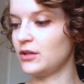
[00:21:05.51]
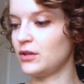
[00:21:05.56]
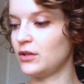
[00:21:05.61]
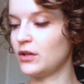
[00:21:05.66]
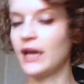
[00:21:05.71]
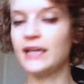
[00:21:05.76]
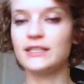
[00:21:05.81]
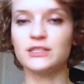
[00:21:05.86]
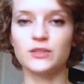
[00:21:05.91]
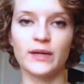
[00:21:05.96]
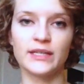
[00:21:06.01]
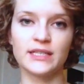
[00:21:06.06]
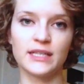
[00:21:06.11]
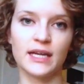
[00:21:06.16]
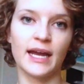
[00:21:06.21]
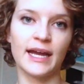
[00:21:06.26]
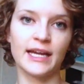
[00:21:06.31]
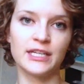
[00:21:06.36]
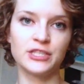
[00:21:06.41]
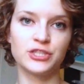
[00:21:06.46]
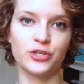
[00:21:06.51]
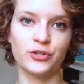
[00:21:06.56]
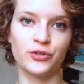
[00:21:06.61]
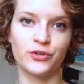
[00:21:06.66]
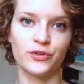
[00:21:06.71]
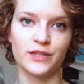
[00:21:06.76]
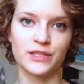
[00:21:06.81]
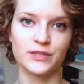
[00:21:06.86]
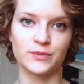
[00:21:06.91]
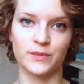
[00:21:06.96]
I had showed
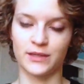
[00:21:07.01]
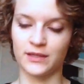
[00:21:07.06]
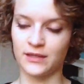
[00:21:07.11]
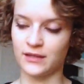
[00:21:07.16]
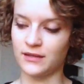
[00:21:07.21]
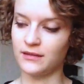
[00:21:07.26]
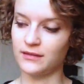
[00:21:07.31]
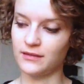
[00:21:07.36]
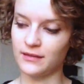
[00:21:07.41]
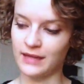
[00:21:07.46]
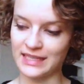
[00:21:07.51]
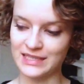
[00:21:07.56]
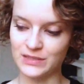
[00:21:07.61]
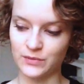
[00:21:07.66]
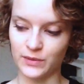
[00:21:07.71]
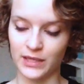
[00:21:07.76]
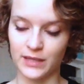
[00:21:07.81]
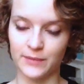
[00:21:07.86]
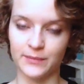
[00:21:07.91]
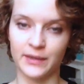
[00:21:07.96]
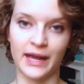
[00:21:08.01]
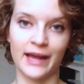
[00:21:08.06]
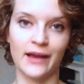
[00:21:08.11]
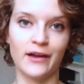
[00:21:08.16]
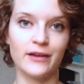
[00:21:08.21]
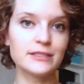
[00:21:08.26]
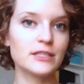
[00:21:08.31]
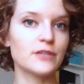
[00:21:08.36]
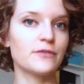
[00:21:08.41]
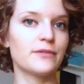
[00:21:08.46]
you this one last week, but I
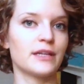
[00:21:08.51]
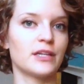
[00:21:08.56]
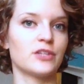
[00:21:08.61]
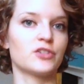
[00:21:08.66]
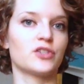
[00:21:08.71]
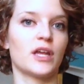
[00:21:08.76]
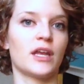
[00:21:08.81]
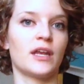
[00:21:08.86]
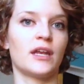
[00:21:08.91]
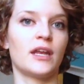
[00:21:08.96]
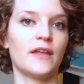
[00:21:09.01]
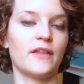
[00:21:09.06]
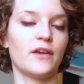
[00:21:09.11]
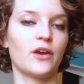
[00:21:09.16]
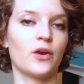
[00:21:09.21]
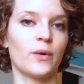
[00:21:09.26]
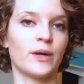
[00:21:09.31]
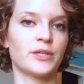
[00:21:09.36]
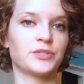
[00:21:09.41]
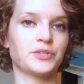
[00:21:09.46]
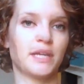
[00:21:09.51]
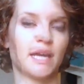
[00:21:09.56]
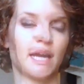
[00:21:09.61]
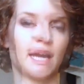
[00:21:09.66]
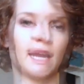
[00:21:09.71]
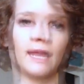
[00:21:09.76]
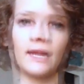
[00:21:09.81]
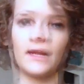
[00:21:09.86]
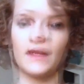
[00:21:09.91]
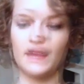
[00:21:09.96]
also finished another quadri
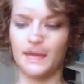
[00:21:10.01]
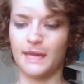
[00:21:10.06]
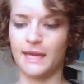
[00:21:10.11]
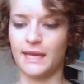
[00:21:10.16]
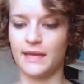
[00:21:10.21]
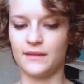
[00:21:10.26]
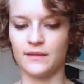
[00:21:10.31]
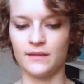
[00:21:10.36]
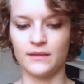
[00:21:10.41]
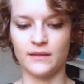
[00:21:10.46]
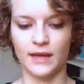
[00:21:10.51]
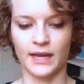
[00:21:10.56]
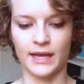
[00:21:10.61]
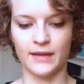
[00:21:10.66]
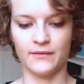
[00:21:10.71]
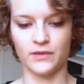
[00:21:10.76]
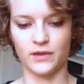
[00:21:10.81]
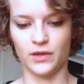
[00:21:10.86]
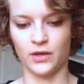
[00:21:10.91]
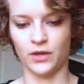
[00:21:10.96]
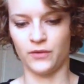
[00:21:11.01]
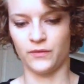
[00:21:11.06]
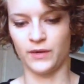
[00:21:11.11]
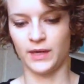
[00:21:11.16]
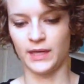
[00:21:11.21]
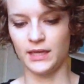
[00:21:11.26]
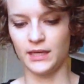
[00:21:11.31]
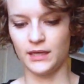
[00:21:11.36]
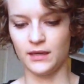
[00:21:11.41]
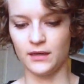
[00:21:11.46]
hat, and I have the yarn right
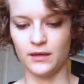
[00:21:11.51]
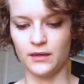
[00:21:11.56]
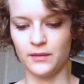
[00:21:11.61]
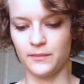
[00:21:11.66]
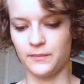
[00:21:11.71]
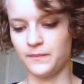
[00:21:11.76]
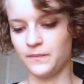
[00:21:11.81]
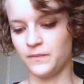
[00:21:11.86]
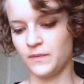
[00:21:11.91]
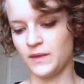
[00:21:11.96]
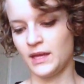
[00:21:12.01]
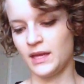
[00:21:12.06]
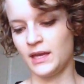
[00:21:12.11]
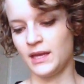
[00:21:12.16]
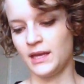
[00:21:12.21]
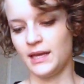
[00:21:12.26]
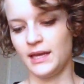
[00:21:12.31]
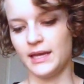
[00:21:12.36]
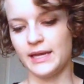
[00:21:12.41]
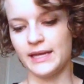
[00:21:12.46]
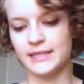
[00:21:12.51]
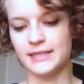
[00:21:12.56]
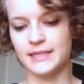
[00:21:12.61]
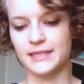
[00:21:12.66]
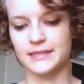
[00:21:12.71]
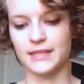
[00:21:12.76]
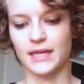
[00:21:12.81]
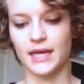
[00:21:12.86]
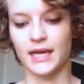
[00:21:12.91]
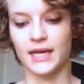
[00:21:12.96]
here.
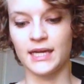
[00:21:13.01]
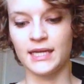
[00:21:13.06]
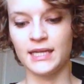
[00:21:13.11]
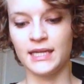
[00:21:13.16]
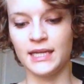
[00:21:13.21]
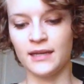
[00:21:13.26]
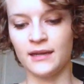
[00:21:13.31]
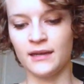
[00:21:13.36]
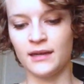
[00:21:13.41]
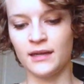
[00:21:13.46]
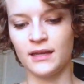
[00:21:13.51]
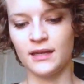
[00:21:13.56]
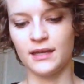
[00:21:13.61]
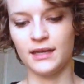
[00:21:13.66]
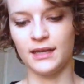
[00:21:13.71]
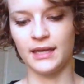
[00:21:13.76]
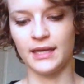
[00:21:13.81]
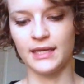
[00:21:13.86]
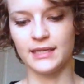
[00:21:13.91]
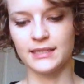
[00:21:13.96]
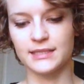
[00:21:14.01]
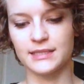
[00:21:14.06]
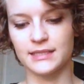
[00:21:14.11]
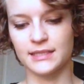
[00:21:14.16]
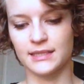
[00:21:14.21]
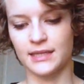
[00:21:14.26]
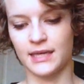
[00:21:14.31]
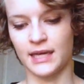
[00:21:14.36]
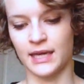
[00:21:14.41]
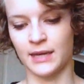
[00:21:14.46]
It's Onion Knit
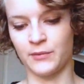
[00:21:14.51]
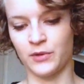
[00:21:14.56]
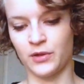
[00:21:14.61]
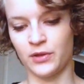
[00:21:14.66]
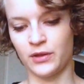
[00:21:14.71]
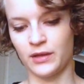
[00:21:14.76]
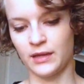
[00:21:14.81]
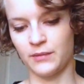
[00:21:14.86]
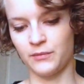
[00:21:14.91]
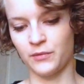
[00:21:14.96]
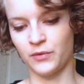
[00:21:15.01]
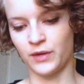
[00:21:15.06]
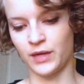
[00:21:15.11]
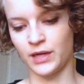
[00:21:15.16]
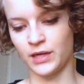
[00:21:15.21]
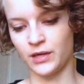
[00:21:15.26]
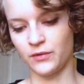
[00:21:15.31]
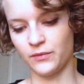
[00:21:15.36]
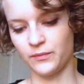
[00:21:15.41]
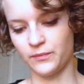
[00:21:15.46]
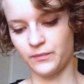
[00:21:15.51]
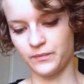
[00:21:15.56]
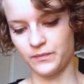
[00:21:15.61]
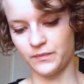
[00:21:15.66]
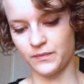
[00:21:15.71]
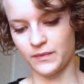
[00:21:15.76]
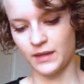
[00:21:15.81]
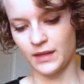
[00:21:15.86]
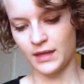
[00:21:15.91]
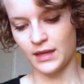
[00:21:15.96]
Camel and Merino,
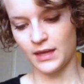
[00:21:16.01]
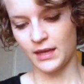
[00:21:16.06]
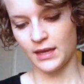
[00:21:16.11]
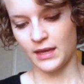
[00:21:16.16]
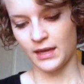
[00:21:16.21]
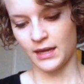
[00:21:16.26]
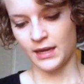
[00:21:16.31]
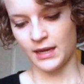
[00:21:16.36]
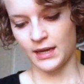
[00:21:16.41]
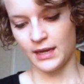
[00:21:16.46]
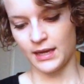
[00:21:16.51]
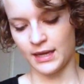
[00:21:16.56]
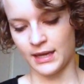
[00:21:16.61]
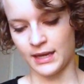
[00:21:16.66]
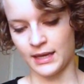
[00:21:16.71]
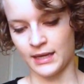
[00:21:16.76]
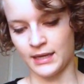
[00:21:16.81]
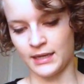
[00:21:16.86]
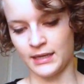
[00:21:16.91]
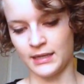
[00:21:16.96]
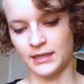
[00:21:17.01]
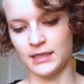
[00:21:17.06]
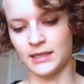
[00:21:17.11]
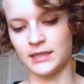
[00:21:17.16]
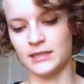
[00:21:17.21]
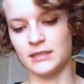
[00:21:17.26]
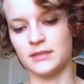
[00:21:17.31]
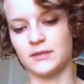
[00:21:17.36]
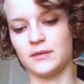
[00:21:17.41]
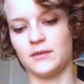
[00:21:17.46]
and it
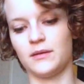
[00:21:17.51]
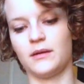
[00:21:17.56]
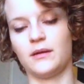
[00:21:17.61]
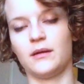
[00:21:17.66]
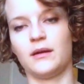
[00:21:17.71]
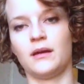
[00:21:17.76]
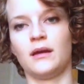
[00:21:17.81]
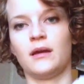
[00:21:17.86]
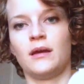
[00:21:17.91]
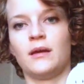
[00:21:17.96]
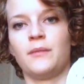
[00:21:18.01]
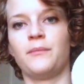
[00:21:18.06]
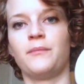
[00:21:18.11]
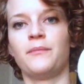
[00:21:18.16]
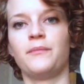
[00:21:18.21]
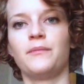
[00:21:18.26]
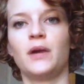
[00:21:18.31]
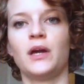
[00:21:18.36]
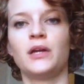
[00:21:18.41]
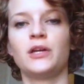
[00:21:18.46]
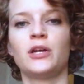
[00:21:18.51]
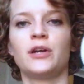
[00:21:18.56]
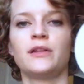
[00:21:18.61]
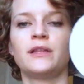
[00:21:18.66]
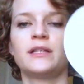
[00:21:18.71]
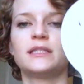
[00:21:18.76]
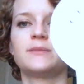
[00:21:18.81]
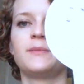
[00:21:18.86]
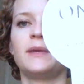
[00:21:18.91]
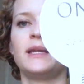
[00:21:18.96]
is a yarn
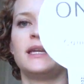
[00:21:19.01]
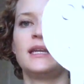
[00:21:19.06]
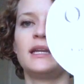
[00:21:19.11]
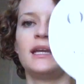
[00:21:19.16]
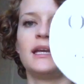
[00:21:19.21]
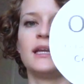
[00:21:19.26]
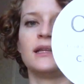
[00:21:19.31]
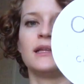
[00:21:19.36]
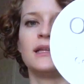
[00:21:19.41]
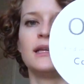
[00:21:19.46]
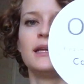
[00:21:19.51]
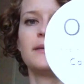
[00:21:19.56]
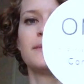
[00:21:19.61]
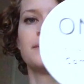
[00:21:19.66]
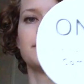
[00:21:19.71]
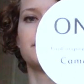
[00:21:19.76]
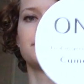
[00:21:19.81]
that's made in Italy.